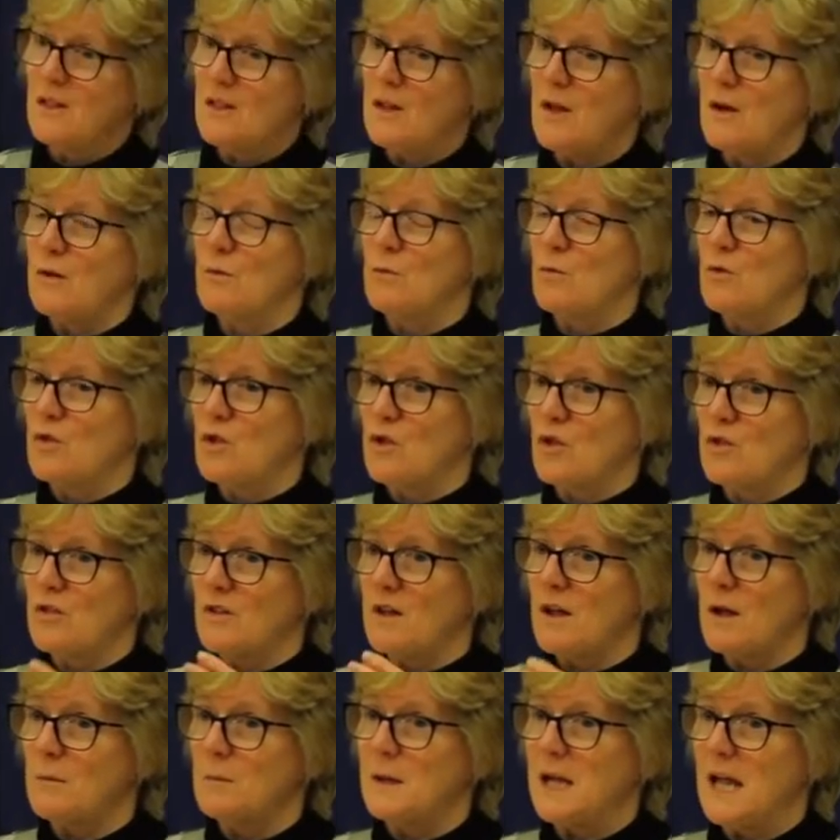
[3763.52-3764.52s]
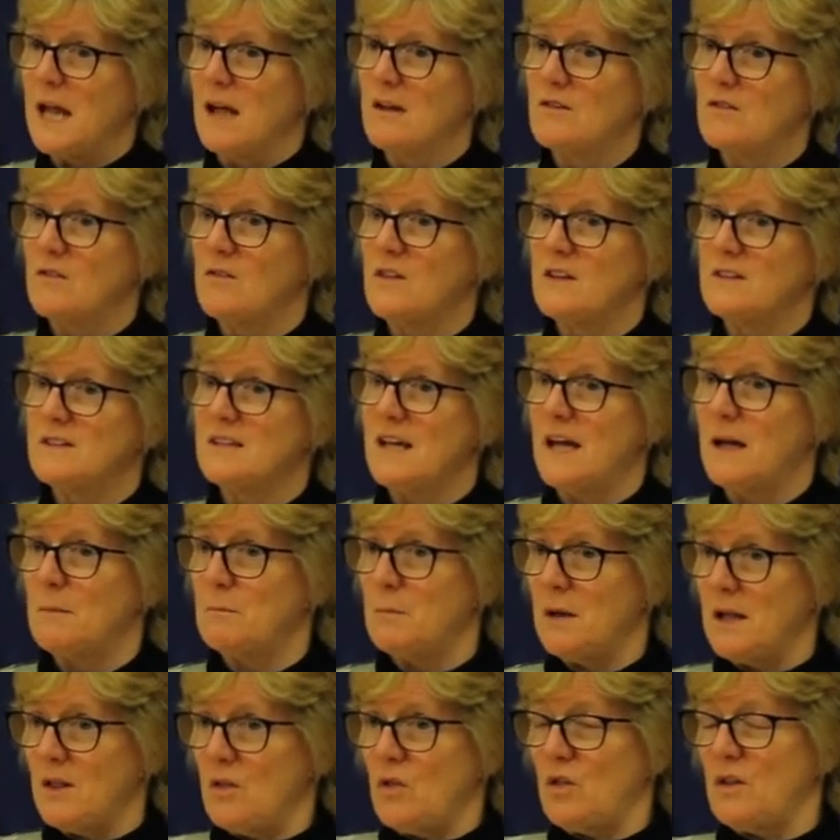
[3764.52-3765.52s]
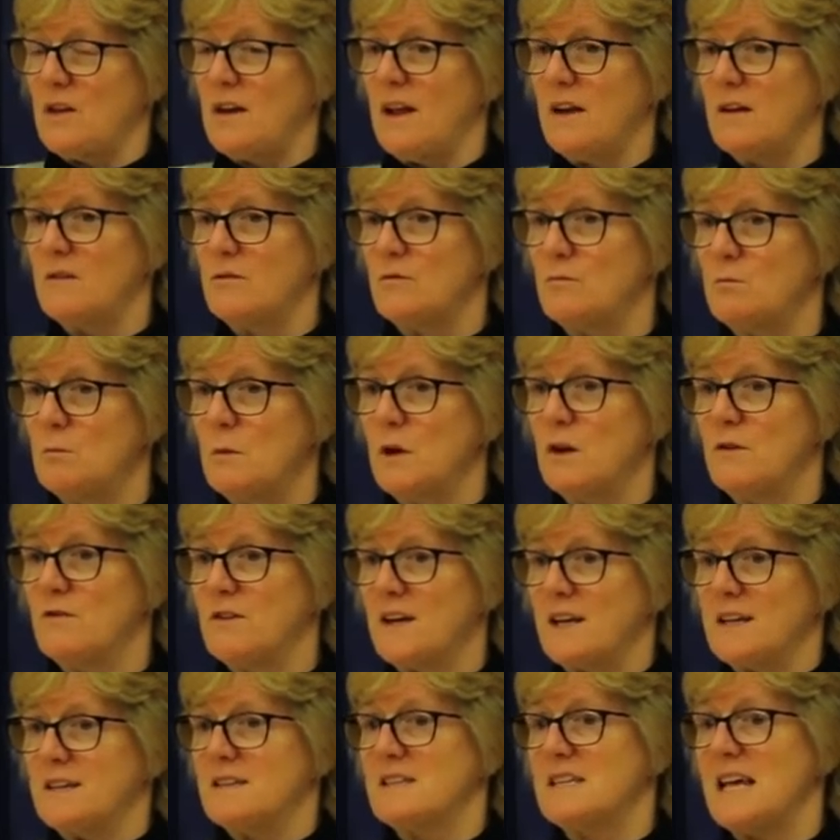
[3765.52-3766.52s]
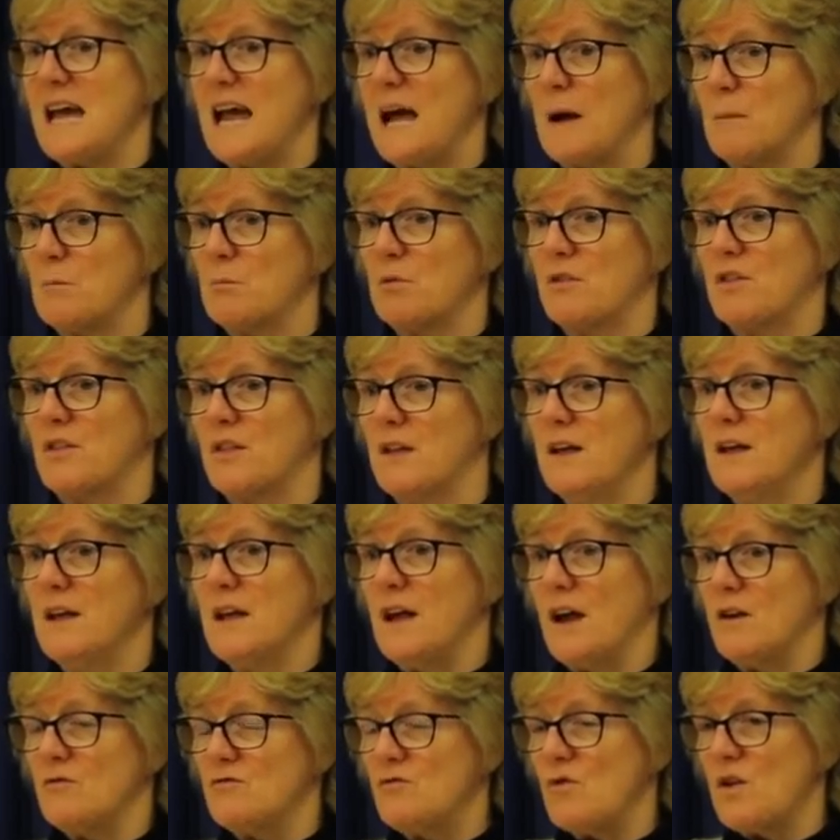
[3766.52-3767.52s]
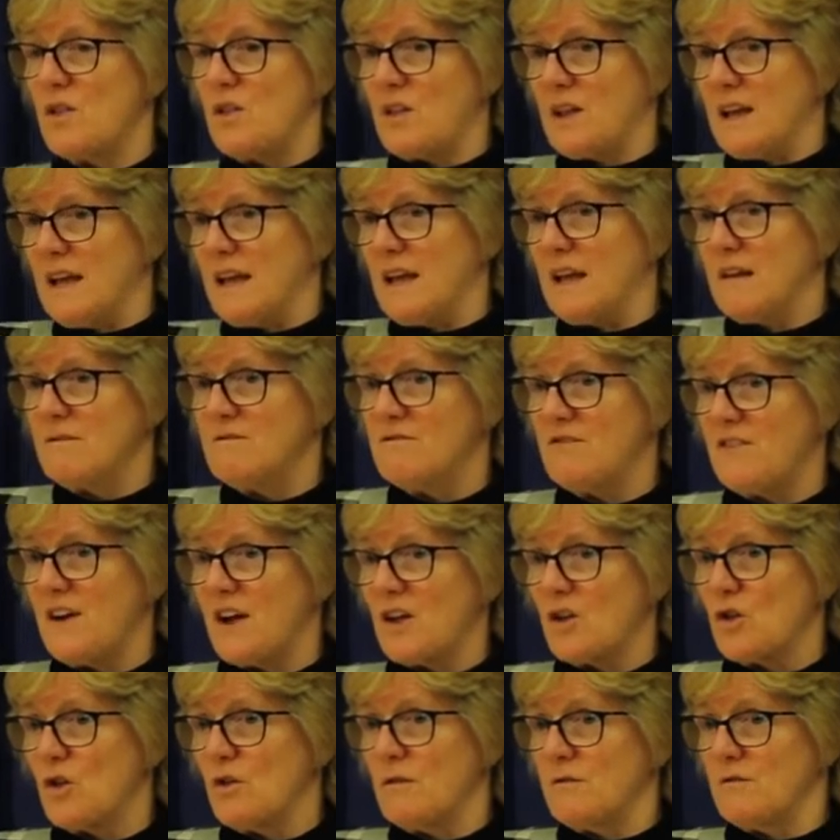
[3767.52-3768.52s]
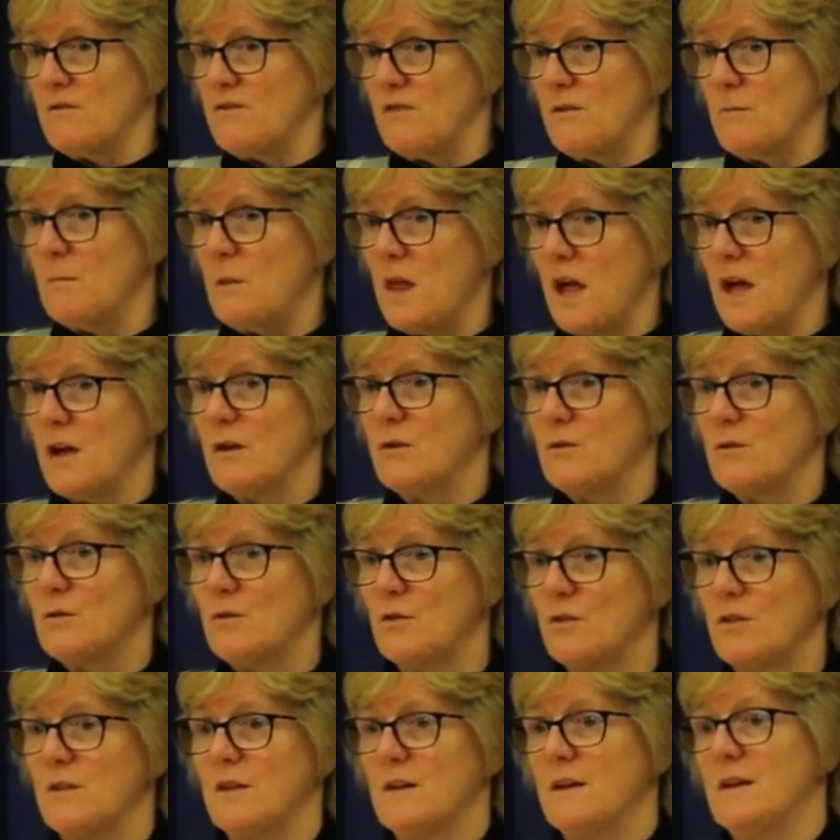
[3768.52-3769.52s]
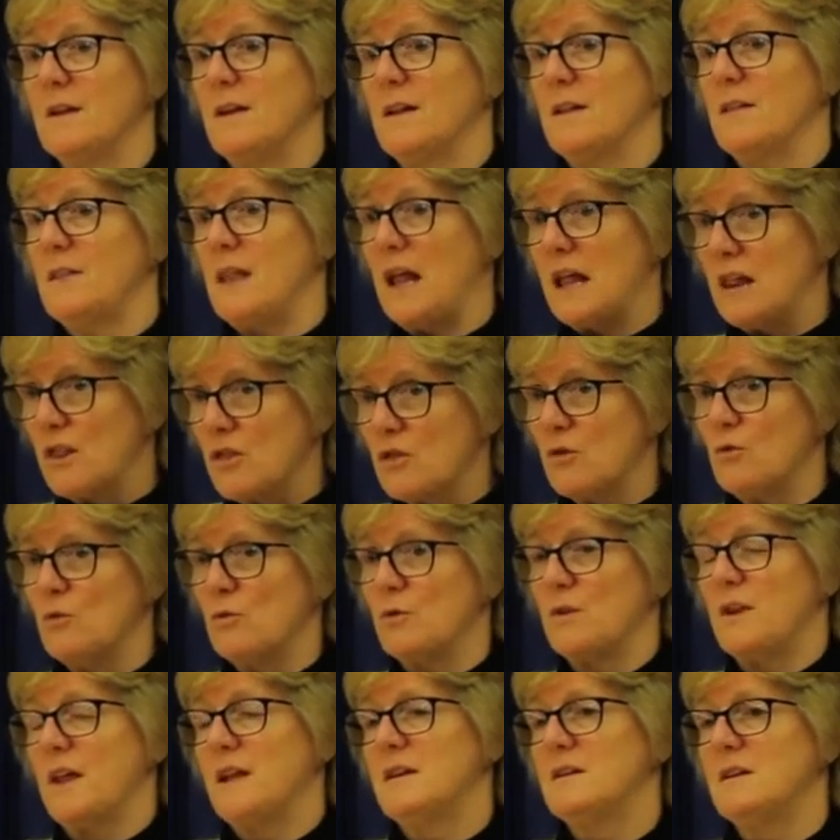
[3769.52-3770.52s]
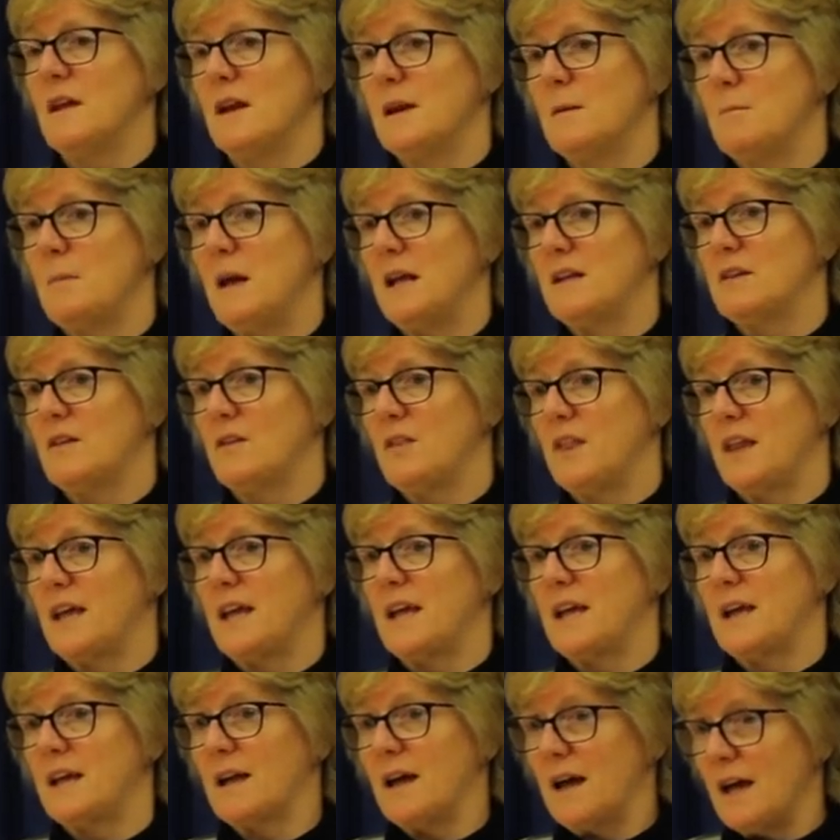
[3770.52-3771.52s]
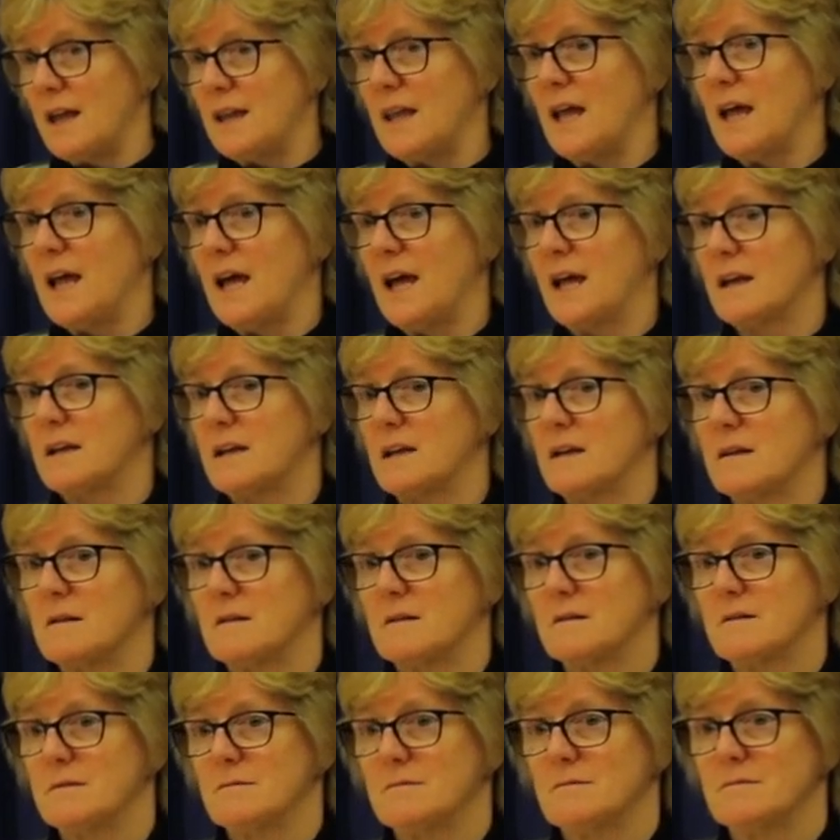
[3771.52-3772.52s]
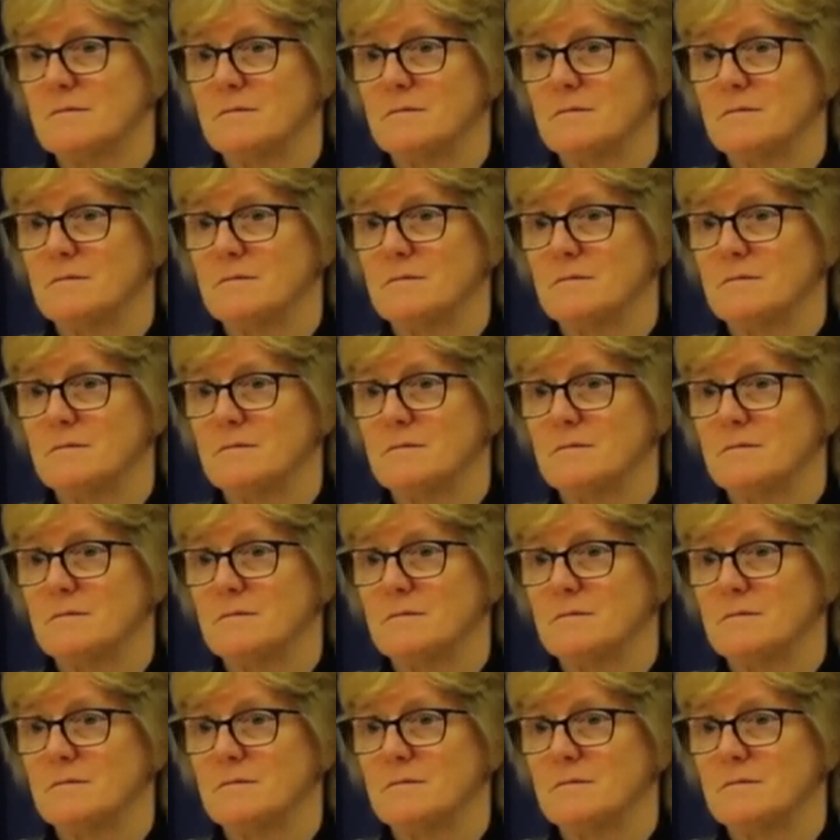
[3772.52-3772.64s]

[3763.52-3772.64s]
So it was just coming out of the tap. Instead of moving taps and risking infection from those, they thought they'd done a better thing, and they hadn't.